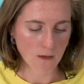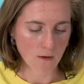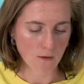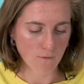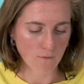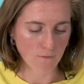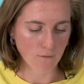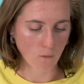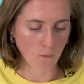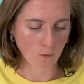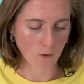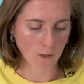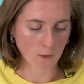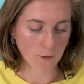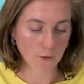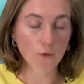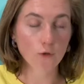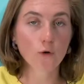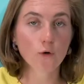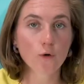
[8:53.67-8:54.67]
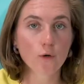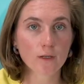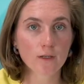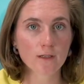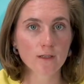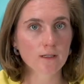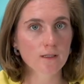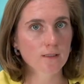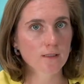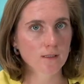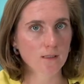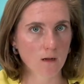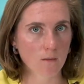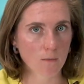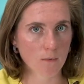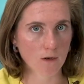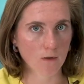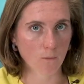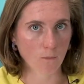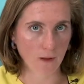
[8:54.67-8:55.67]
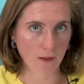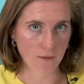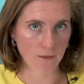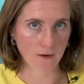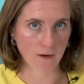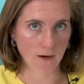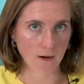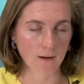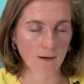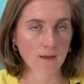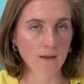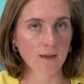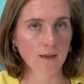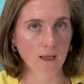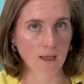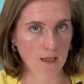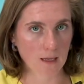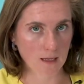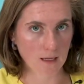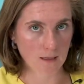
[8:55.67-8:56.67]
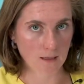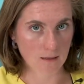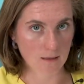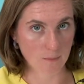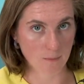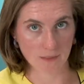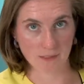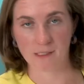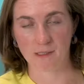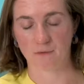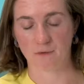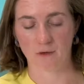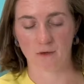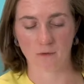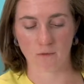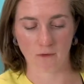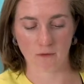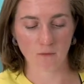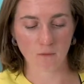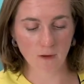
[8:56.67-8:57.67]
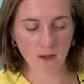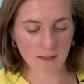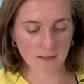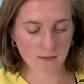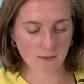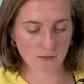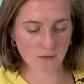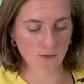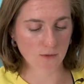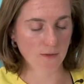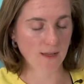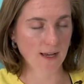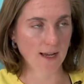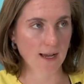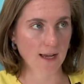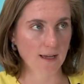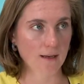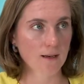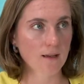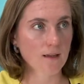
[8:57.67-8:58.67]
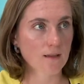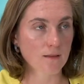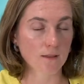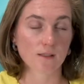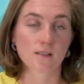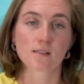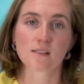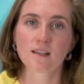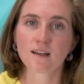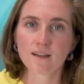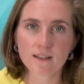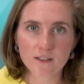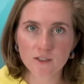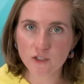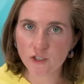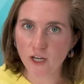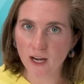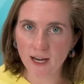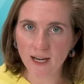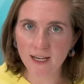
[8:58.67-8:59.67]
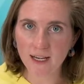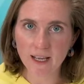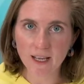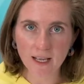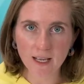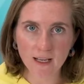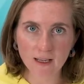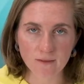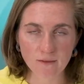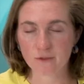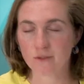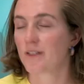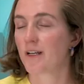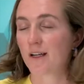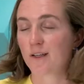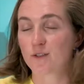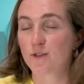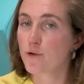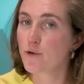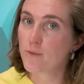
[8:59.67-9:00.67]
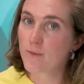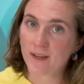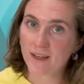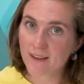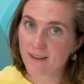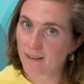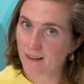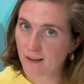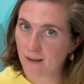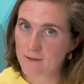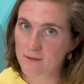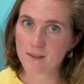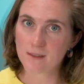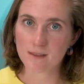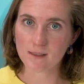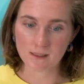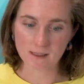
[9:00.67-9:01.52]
for good summer weather in the Pacific Northwest so that the sun is shining, there's not too many clouds in the